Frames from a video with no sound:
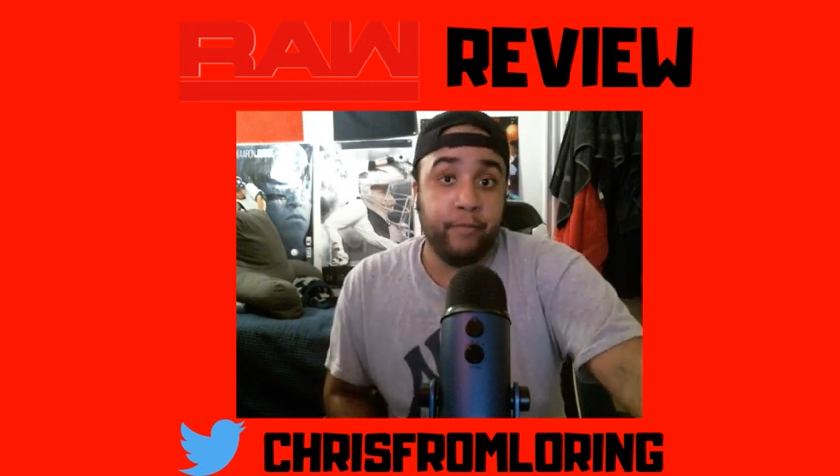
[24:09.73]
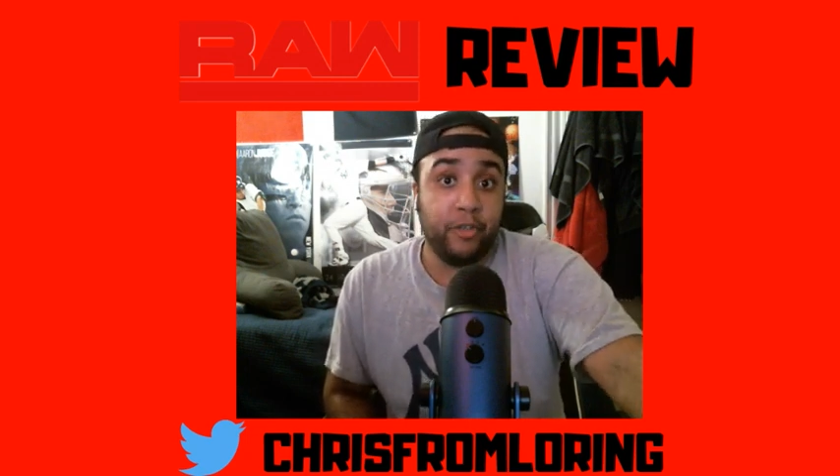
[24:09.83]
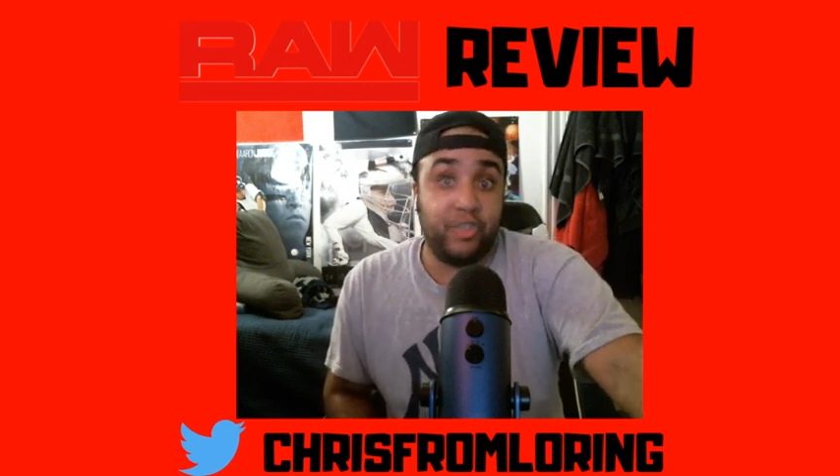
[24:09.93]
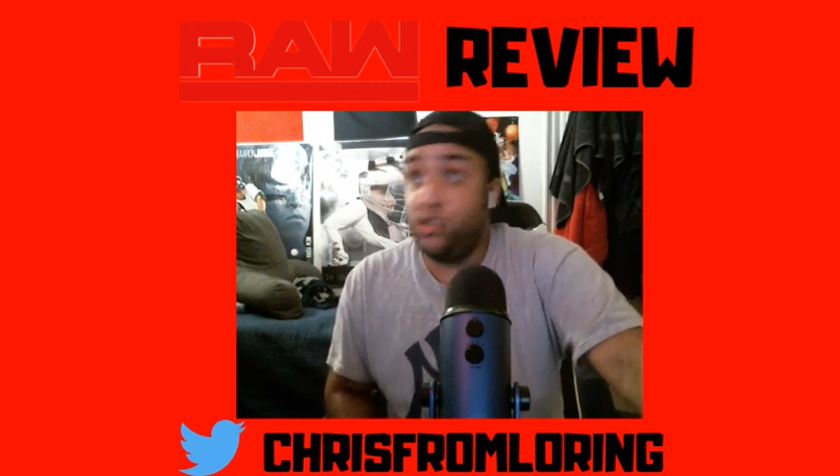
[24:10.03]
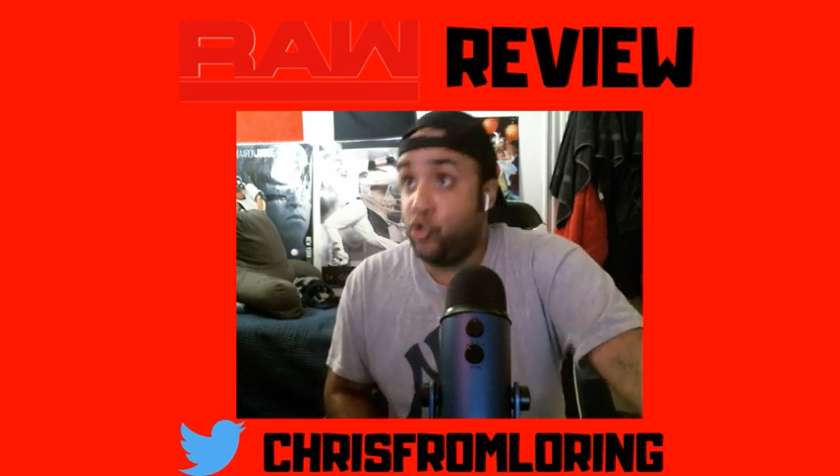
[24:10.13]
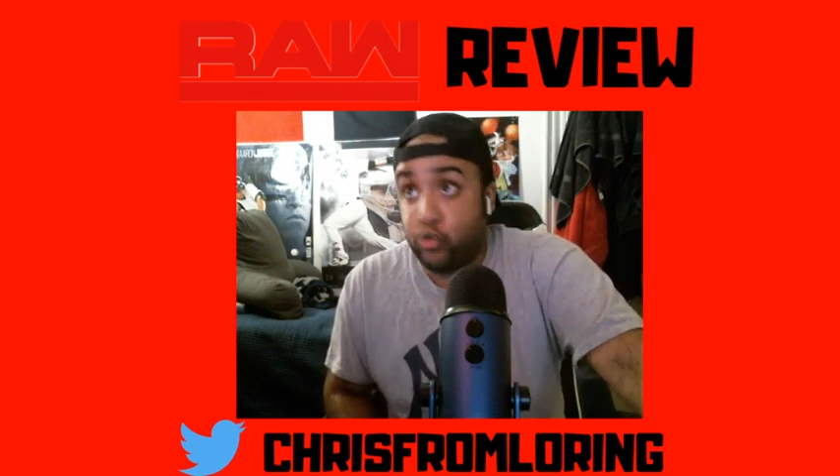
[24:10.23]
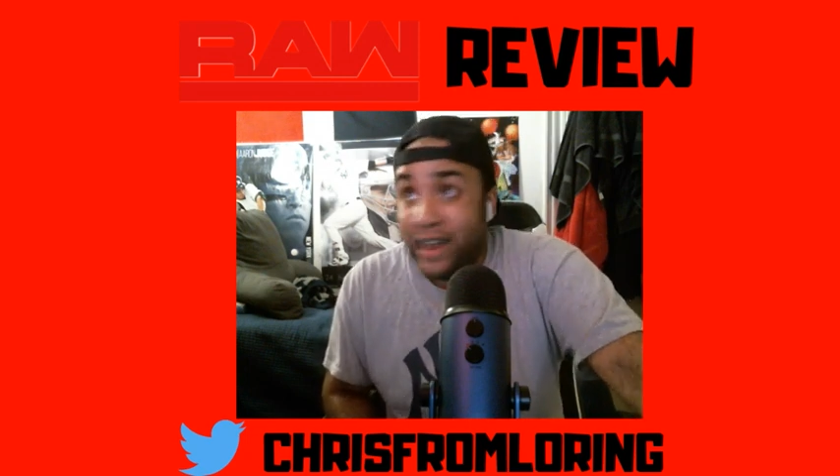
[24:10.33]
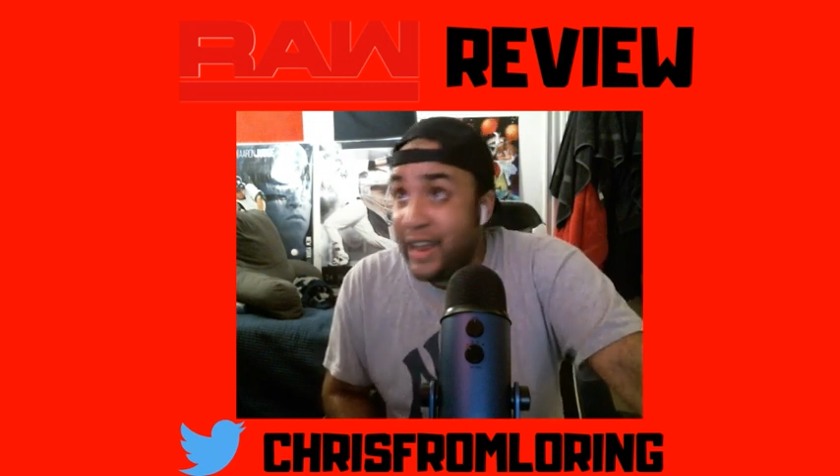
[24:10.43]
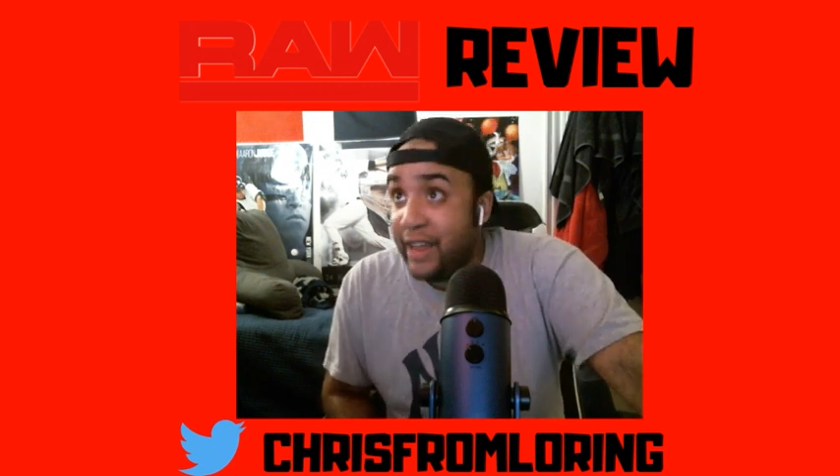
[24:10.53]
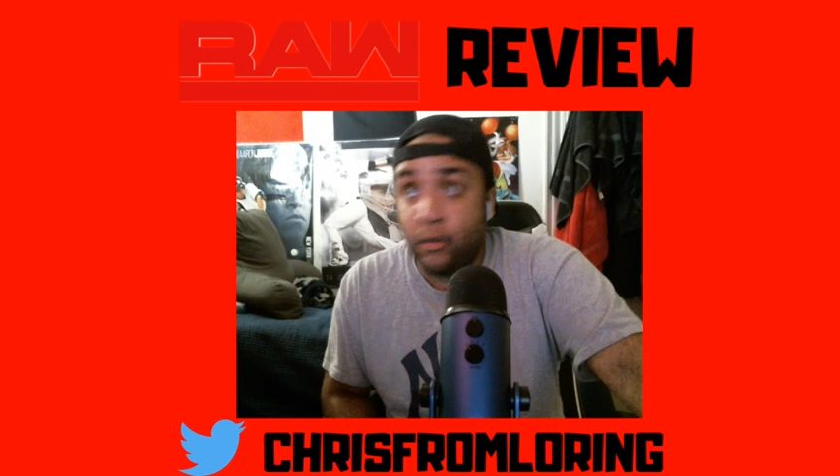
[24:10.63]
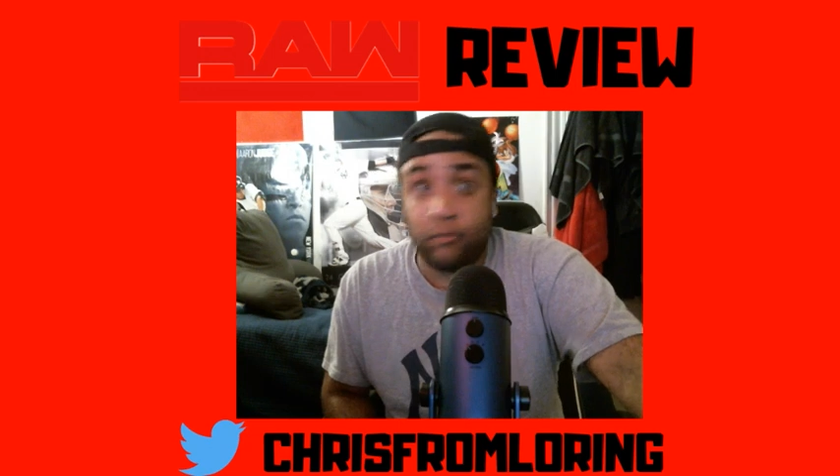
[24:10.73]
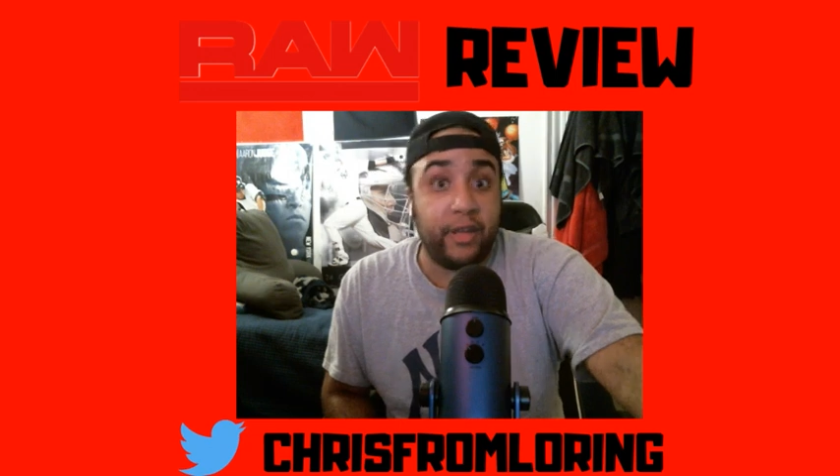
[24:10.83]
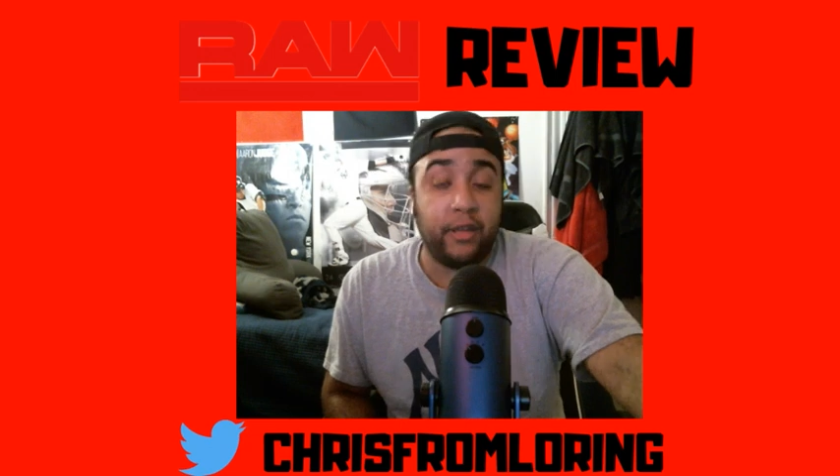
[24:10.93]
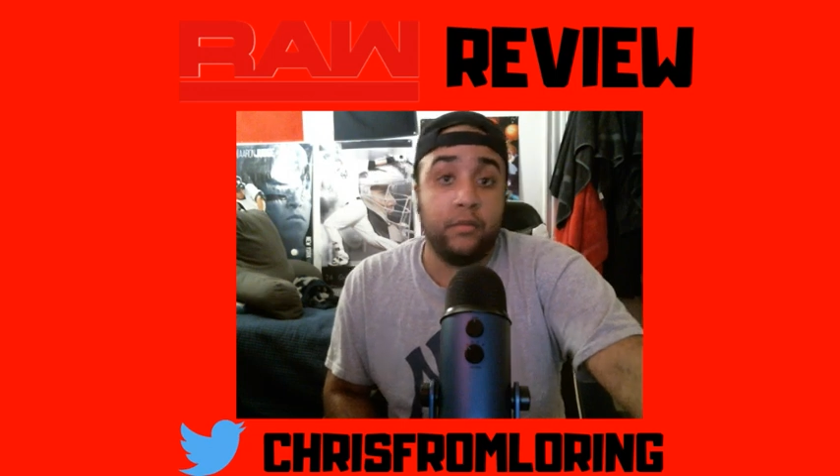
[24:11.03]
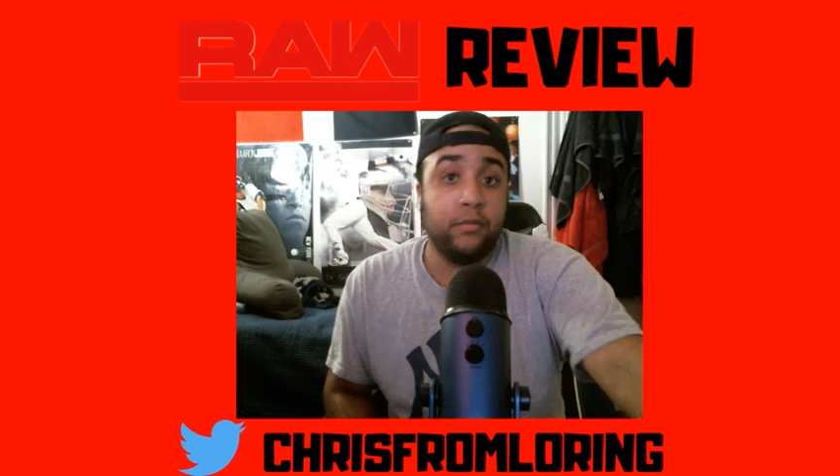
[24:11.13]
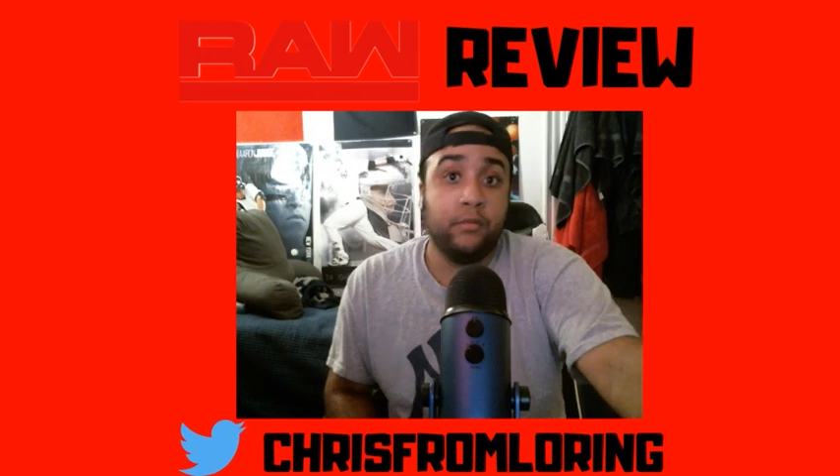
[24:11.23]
She's great in the ring.